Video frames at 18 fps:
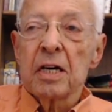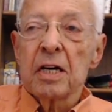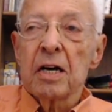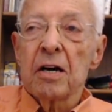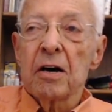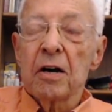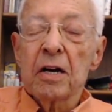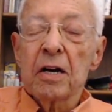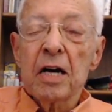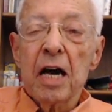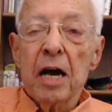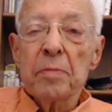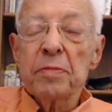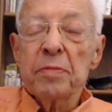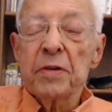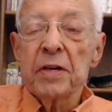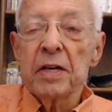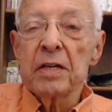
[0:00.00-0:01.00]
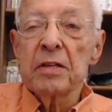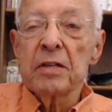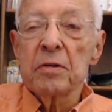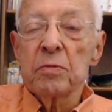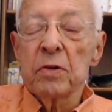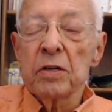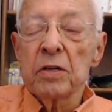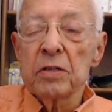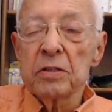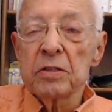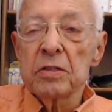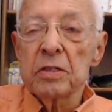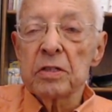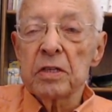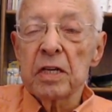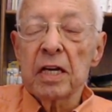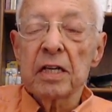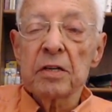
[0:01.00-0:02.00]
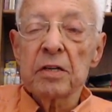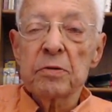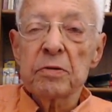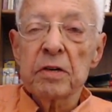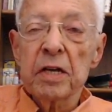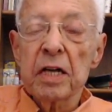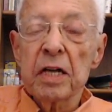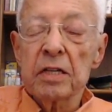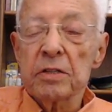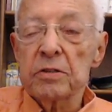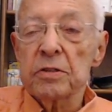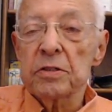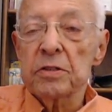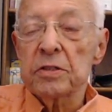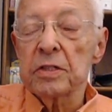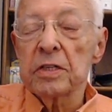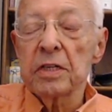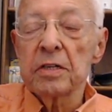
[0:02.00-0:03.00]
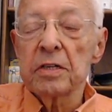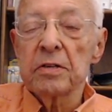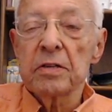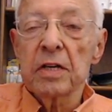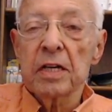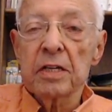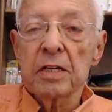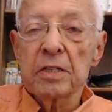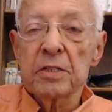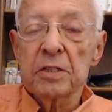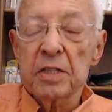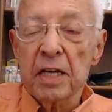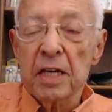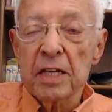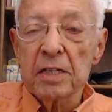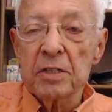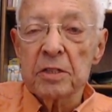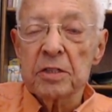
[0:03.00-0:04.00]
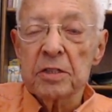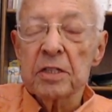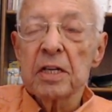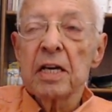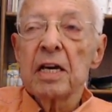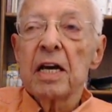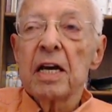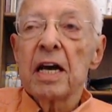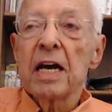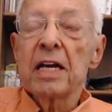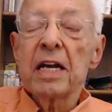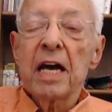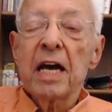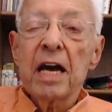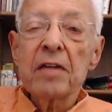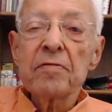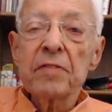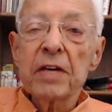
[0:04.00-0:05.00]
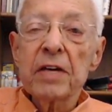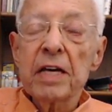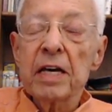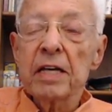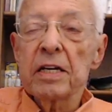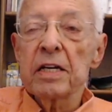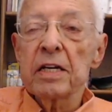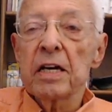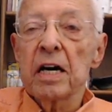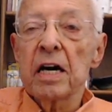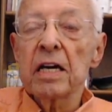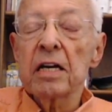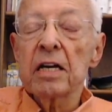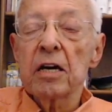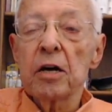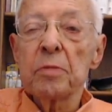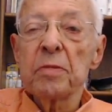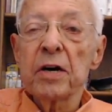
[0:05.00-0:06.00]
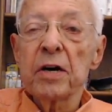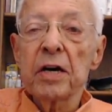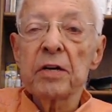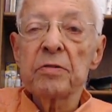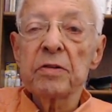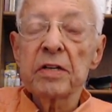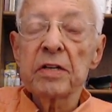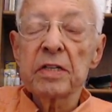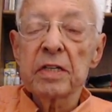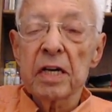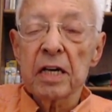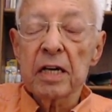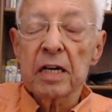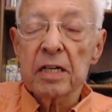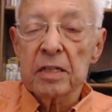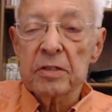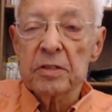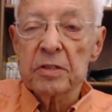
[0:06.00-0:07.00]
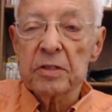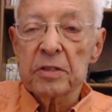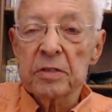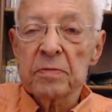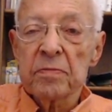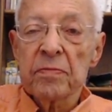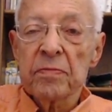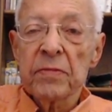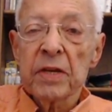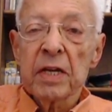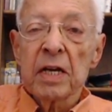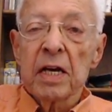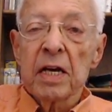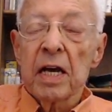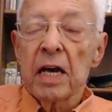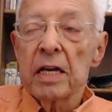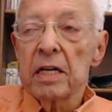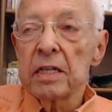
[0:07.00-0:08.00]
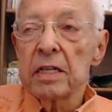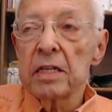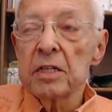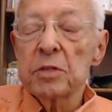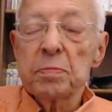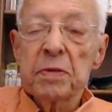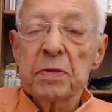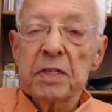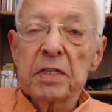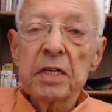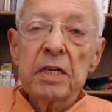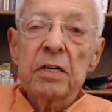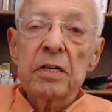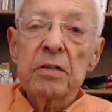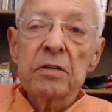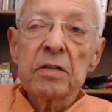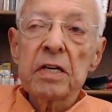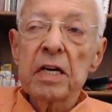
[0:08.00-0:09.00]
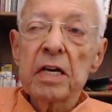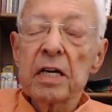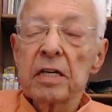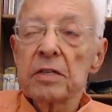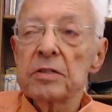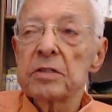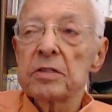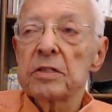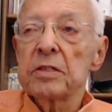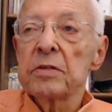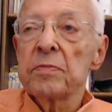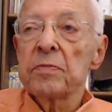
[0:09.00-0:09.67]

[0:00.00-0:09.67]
are copying the ones, the endocrinologists in the United States and advocating high carbohydrate diets. And in this particular case,